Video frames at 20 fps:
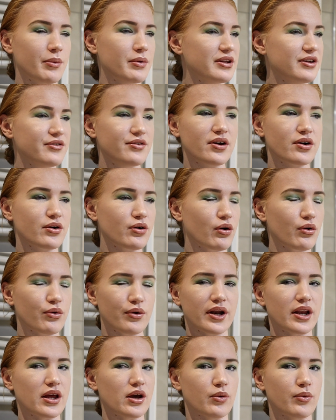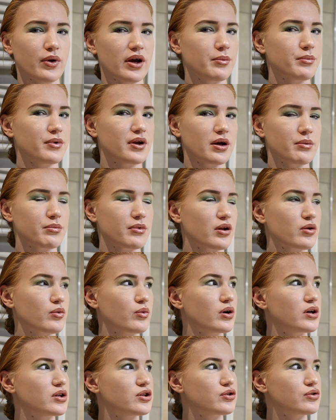I believe they're already awake, but I'm not
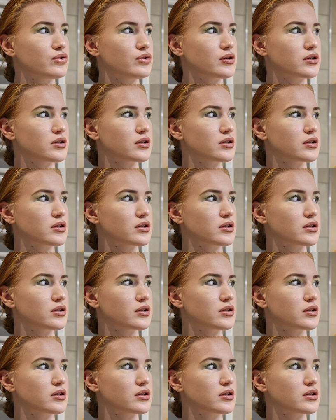quite sure.